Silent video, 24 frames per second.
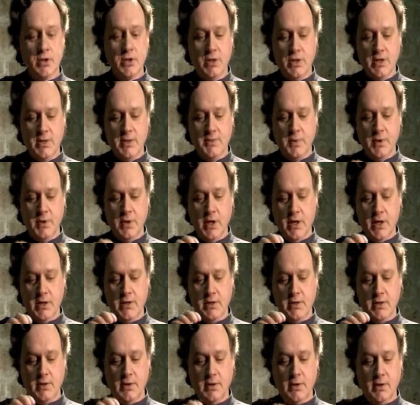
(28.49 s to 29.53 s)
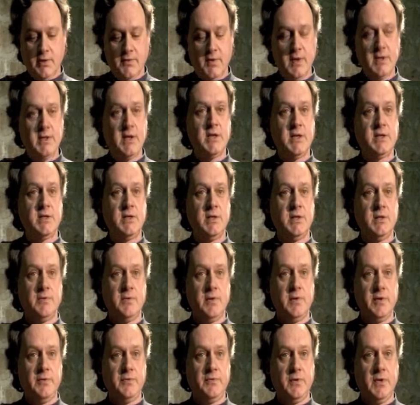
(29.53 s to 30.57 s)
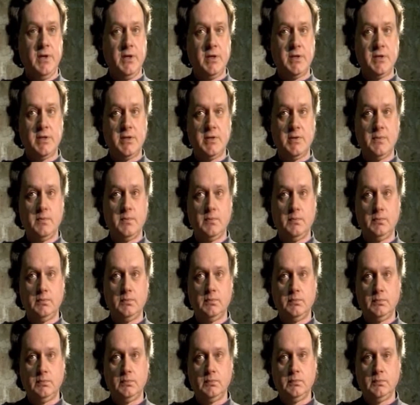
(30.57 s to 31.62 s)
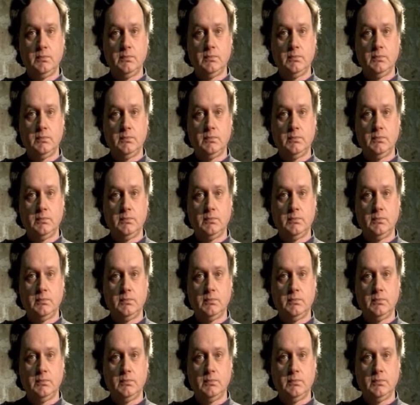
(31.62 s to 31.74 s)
A baby, when it gets a pencil or so,